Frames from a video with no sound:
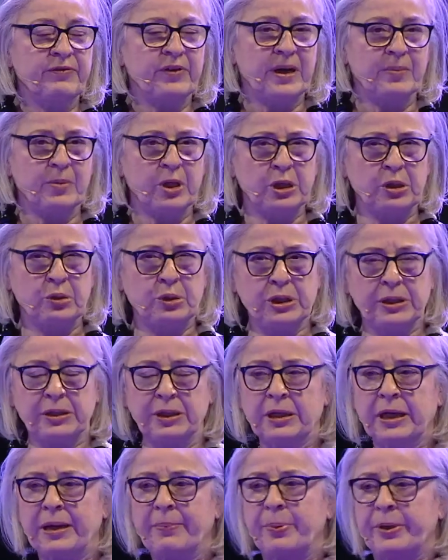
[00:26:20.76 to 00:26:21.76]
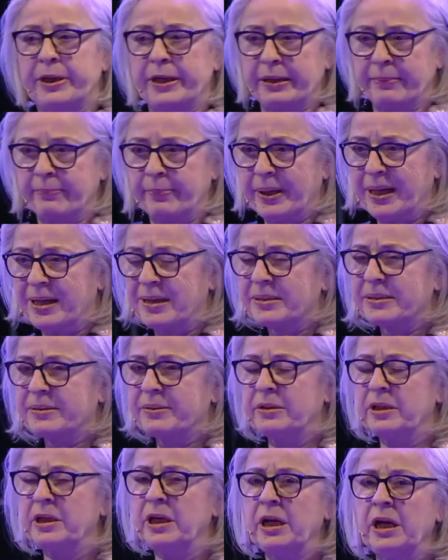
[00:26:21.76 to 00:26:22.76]
pharmaceutical company in
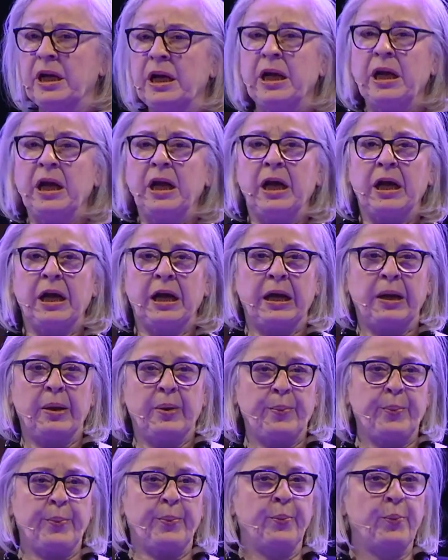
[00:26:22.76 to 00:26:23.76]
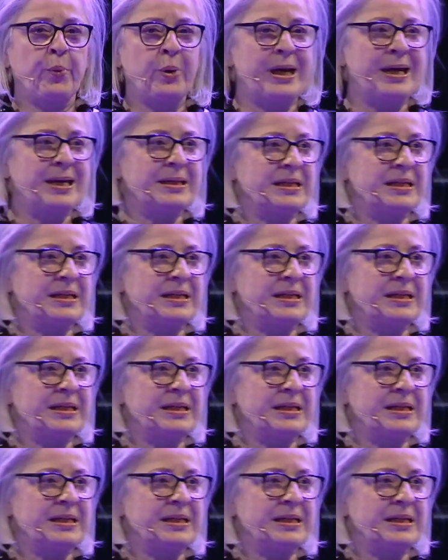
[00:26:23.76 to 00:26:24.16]
Basel, where